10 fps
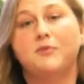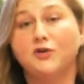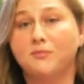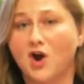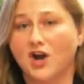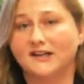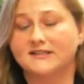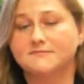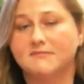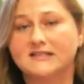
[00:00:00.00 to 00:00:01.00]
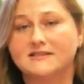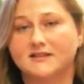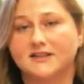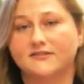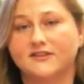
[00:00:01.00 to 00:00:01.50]
Both parties
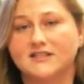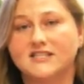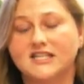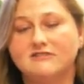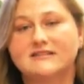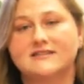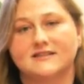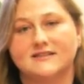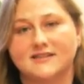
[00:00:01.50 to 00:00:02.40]
must live continuously